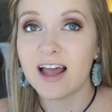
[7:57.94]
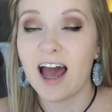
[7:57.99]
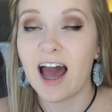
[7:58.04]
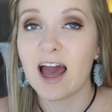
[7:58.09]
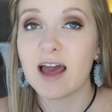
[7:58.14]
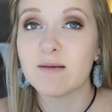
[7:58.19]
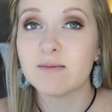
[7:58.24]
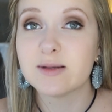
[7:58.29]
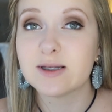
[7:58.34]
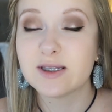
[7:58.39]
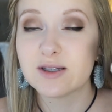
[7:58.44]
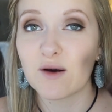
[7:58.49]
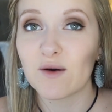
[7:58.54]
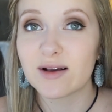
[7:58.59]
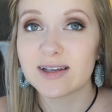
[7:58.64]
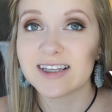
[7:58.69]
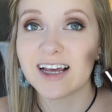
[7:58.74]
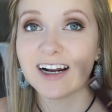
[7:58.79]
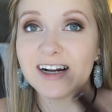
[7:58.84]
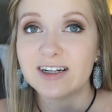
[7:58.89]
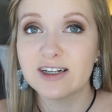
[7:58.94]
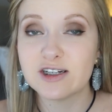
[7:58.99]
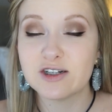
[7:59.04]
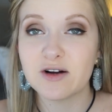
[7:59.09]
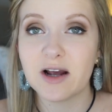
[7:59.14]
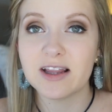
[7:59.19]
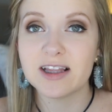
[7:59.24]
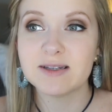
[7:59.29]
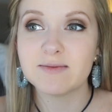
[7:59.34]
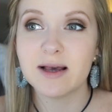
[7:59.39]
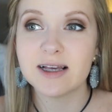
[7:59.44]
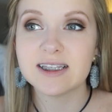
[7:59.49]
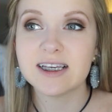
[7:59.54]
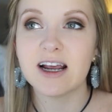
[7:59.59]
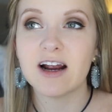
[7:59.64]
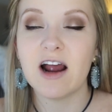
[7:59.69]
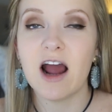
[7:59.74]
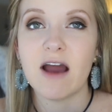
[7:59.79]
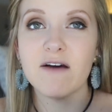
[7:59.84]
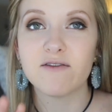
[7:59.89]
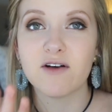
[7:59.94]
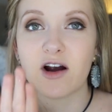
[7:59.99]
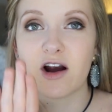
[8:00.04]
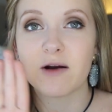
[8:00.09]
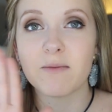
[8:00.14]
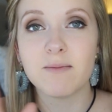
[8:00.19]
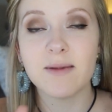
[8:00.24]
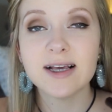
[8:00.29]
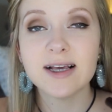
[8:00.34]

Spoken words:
I am so excited to try this mascara. I've heard